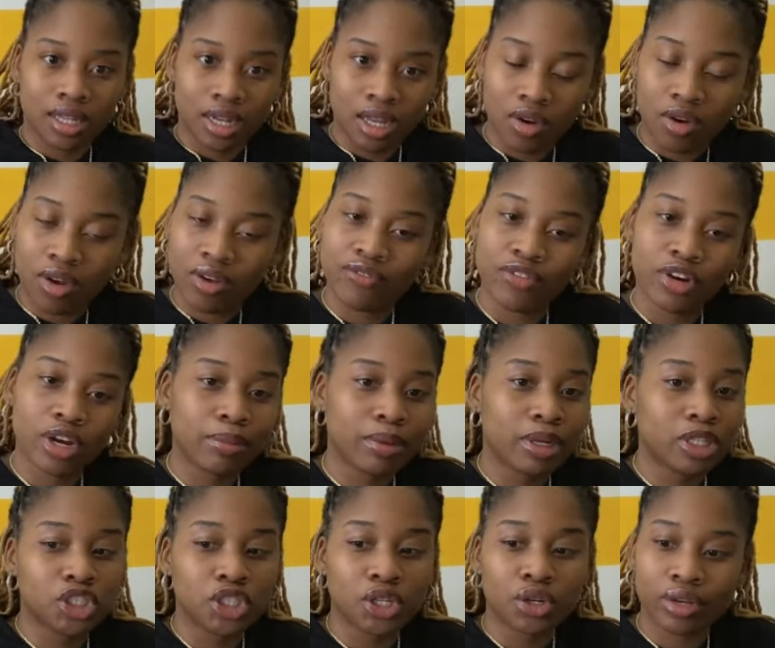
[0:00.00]
you know, confirm
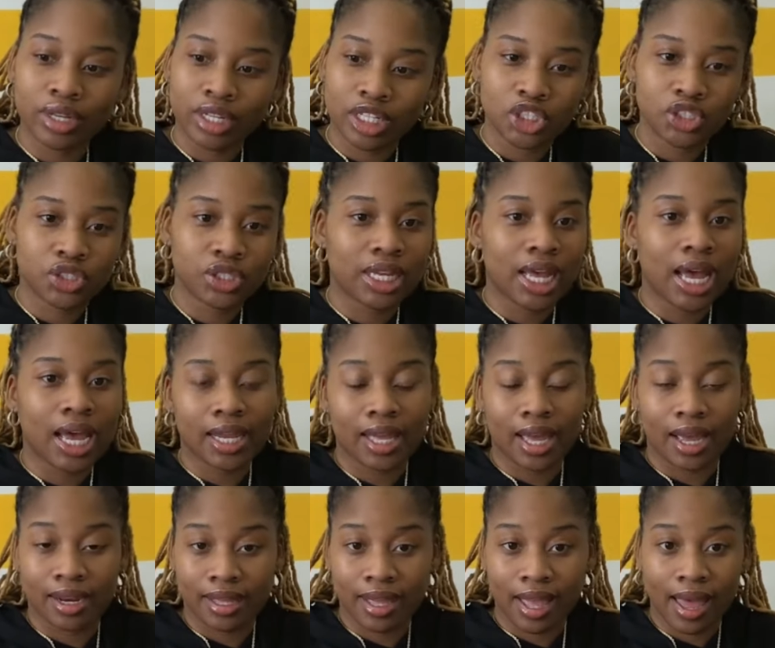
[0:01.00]
your journal entry, yada,
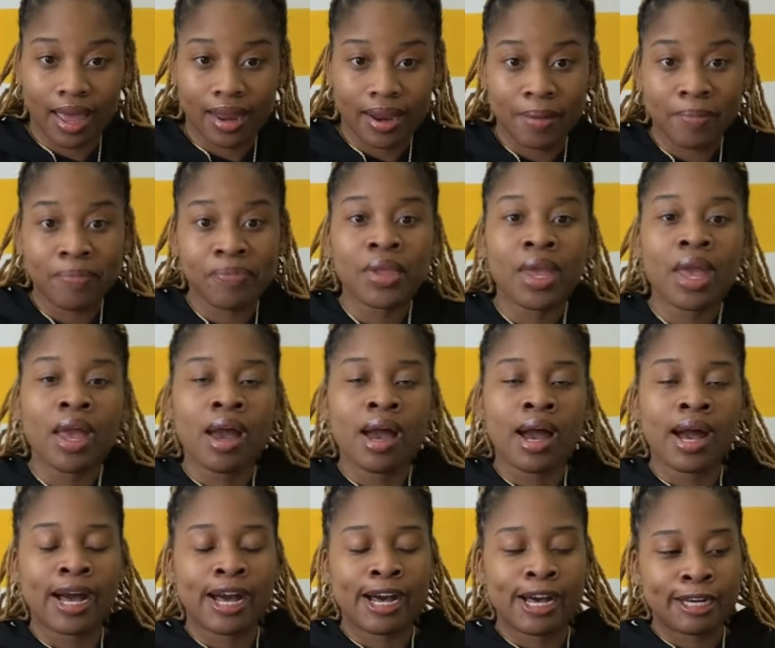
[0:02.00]
yada,
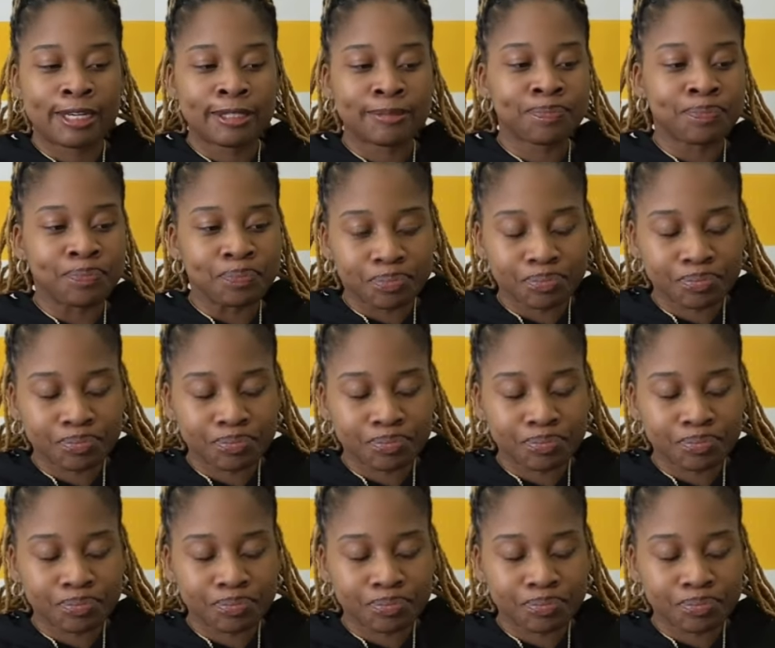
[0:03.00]
yada.